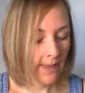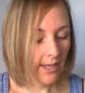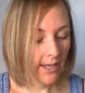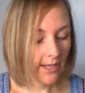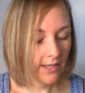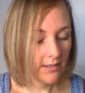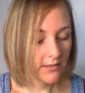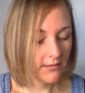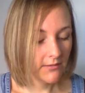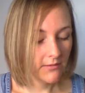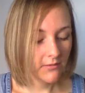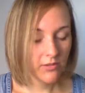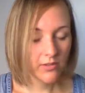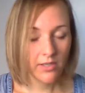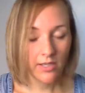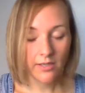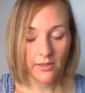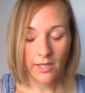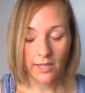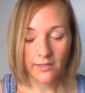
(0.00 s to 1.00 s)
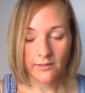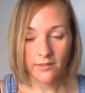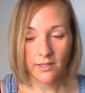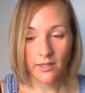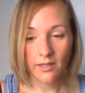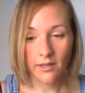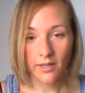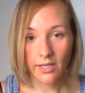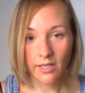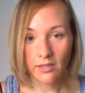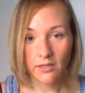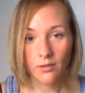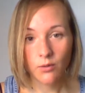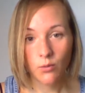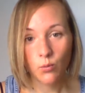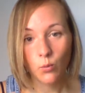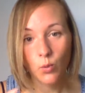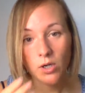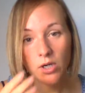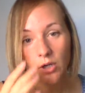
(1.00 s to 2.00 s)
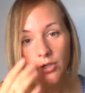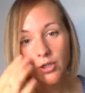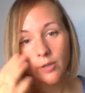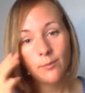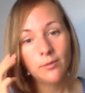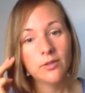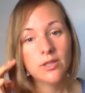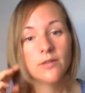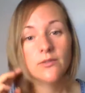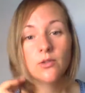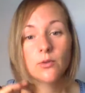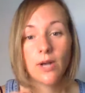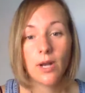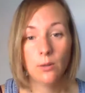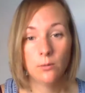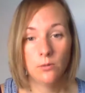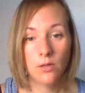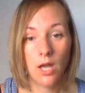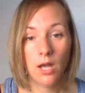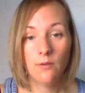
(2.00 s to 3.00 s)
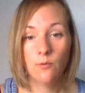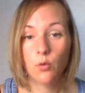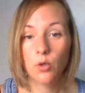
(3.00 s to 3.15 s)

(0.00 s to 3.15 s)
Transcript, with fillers: And just like that, like, what are your beliefs around love?